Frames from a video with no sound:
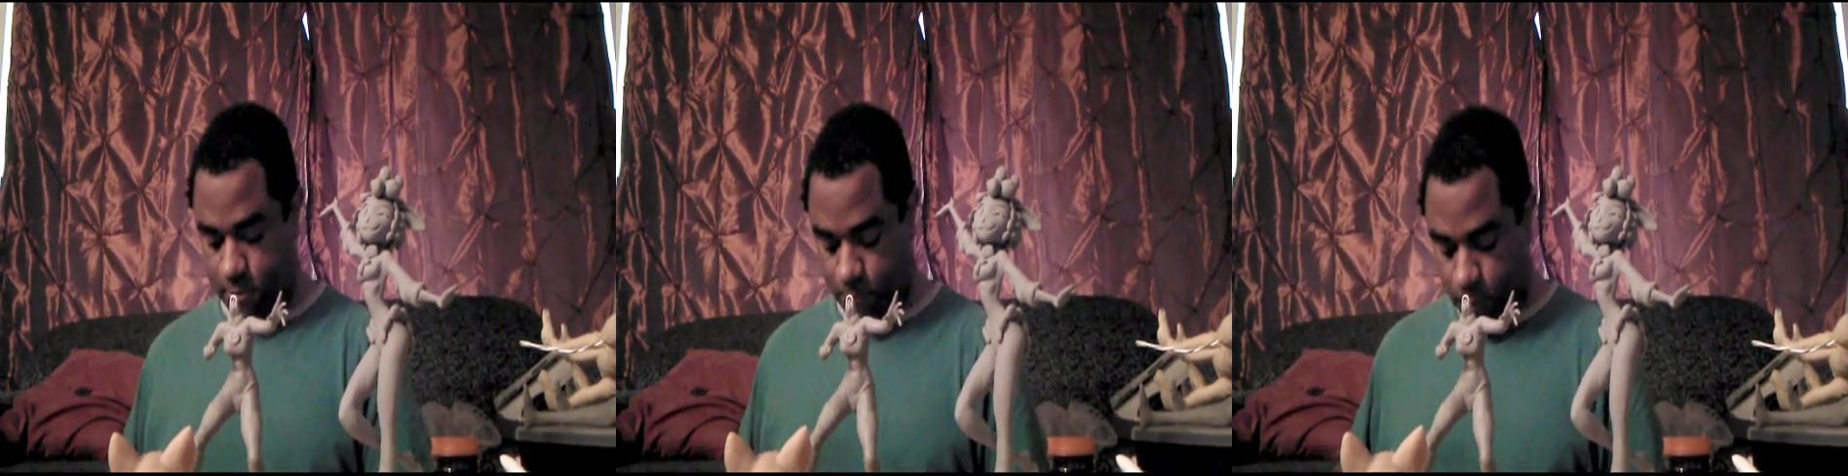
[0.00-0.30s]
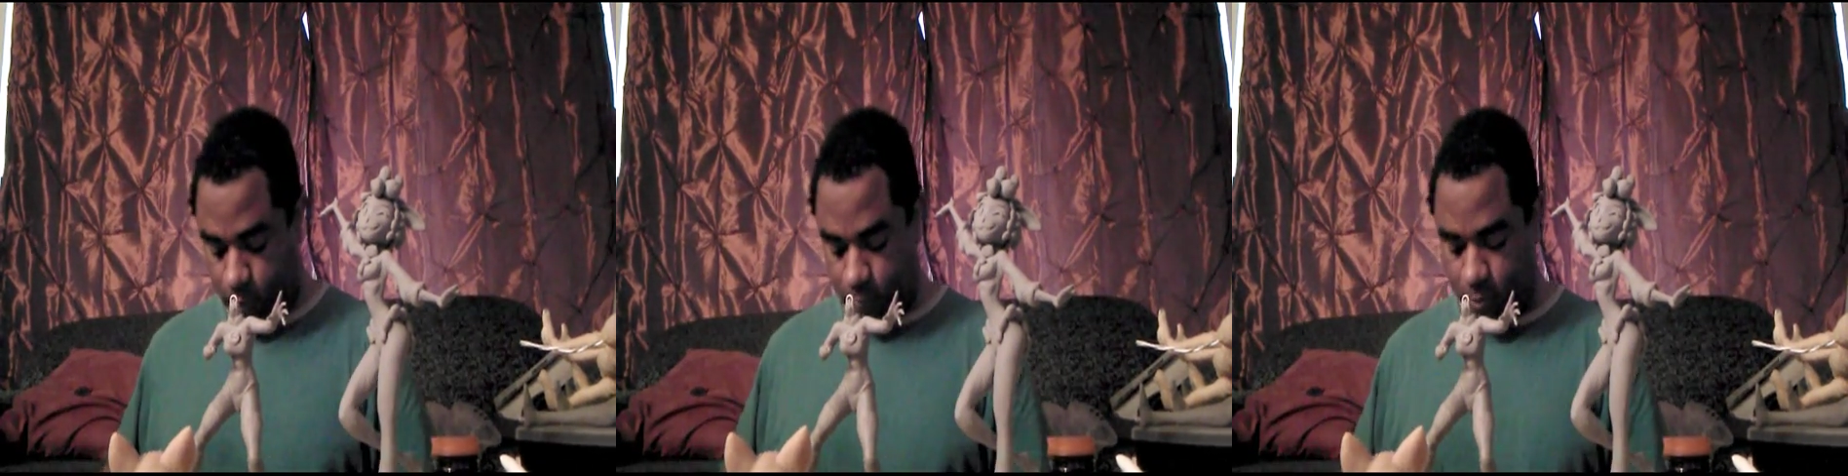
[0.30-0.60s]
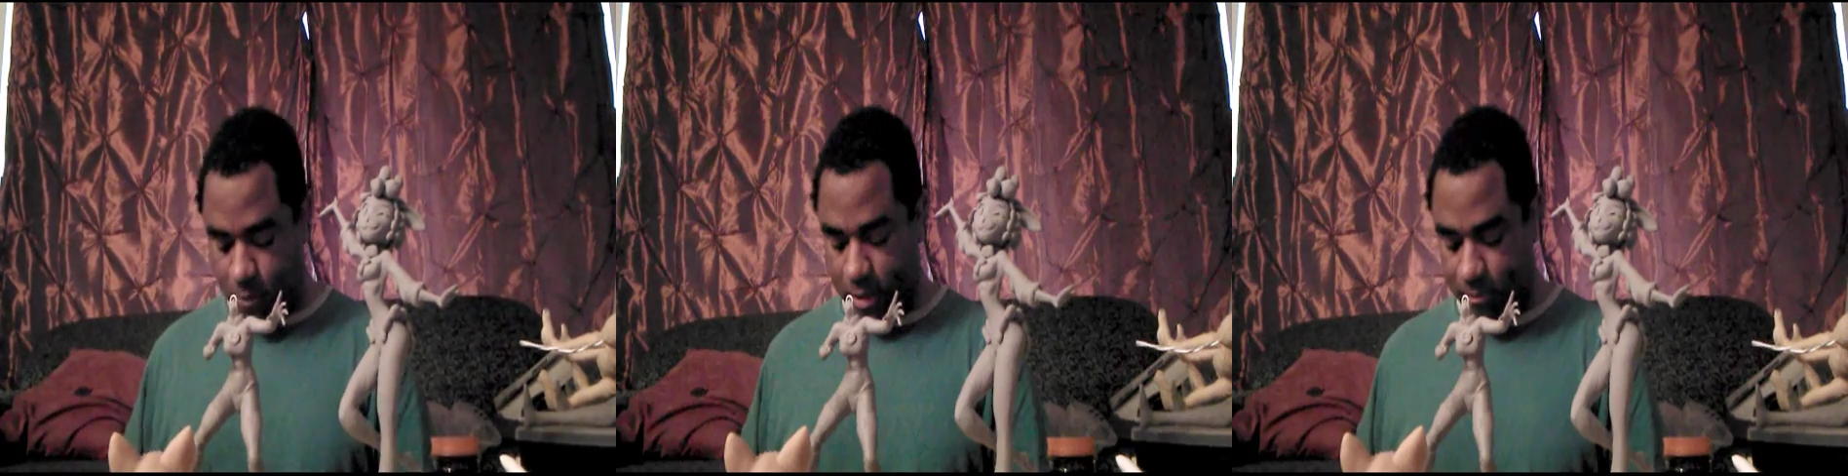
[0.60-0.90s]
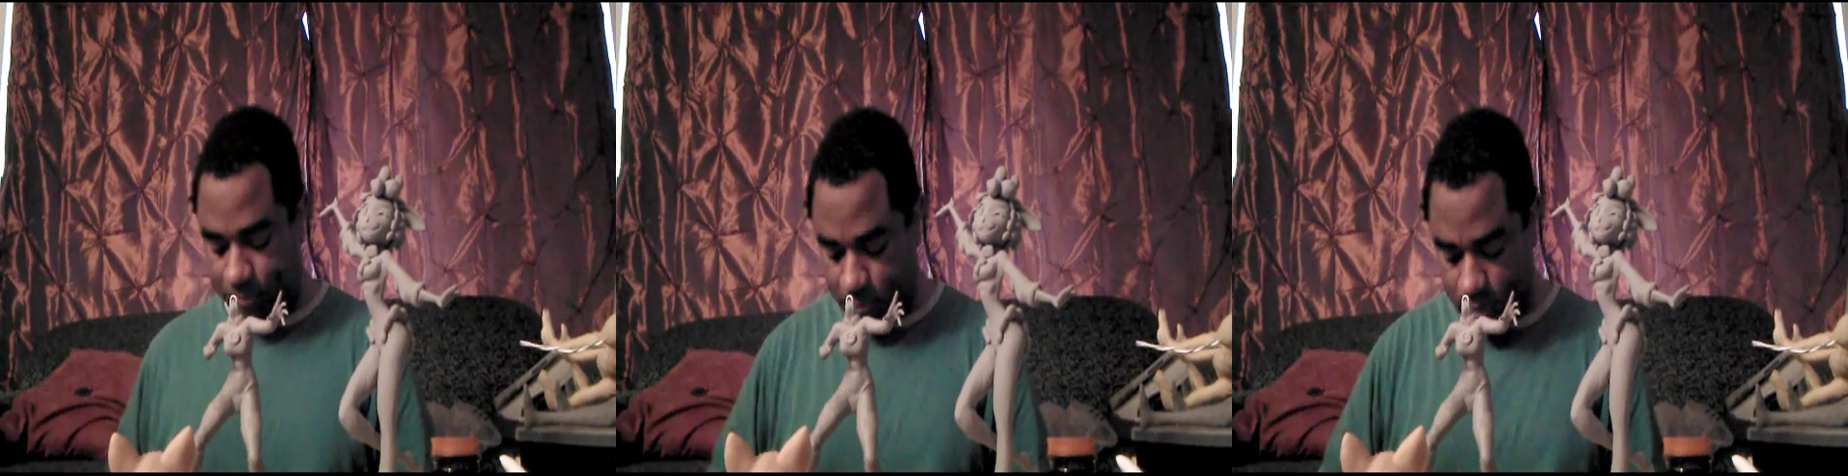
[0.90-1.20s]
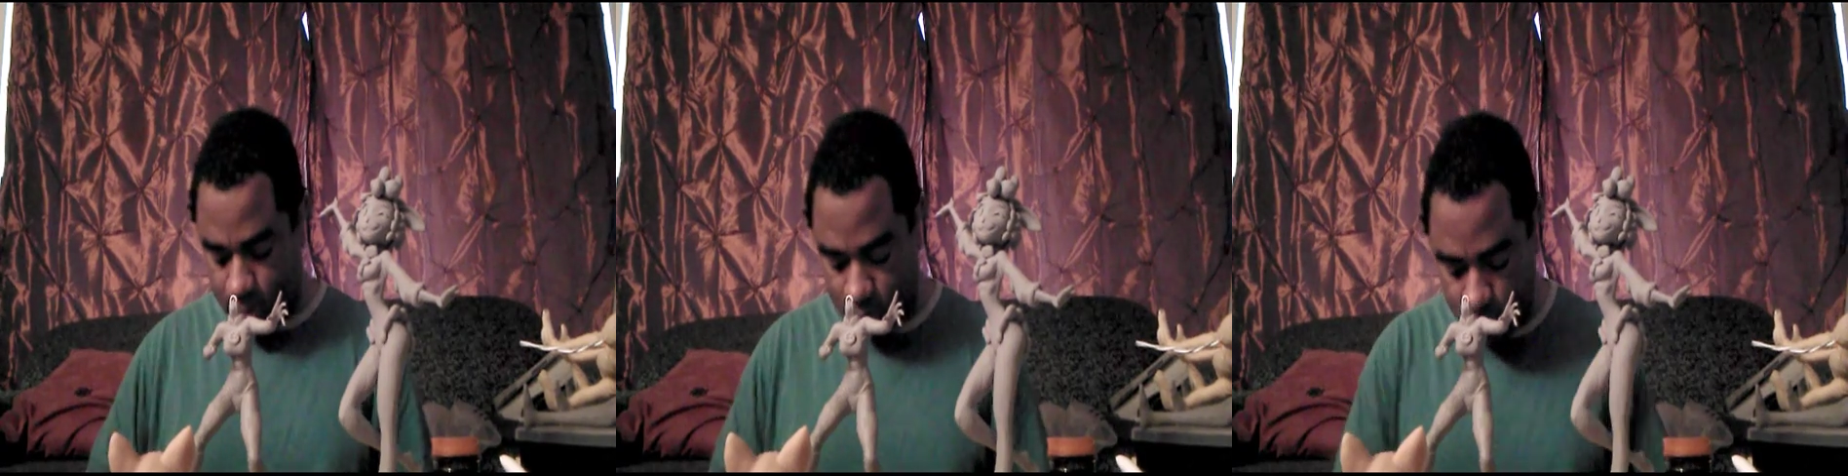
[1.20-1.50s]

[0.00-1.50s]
for your filming. I just